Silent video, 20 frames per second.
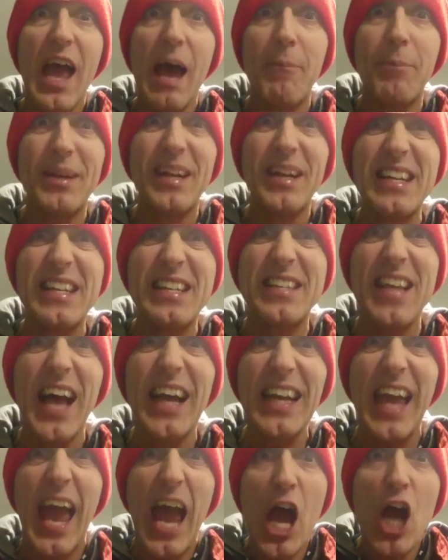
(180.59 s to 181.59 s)
a
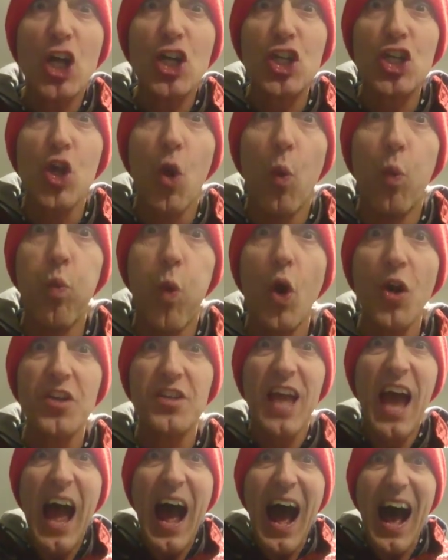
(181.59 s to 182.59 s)
desire. Do you
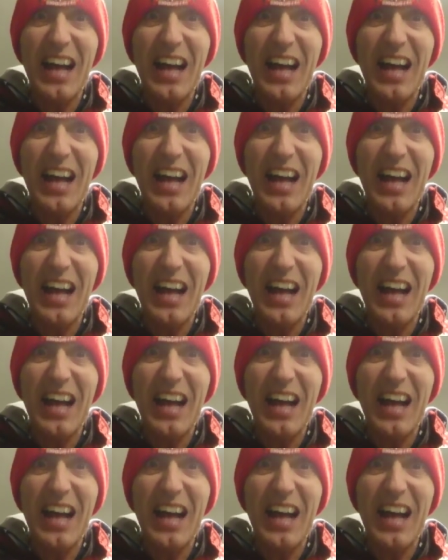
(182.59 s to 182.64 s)
want?